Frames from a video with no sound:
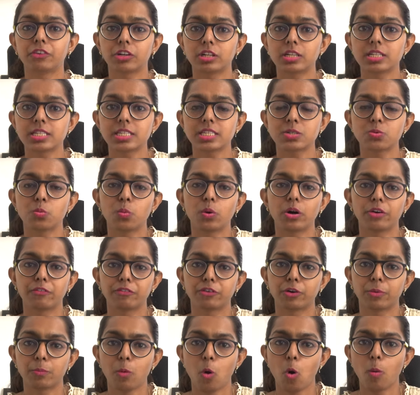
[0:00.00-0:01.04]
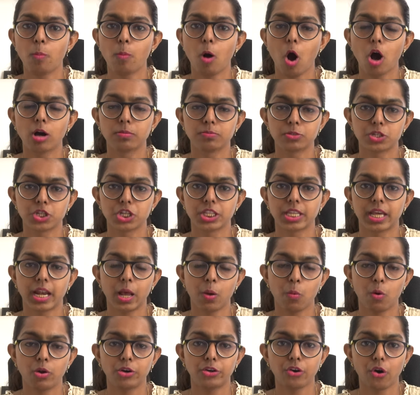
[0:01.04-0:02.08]
first work from home option that
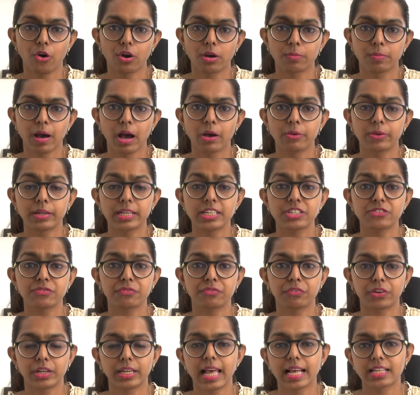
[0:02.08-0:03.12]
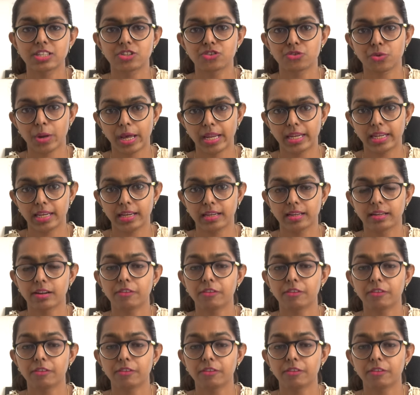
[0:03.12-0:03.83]
I want to talk about is freelance writing.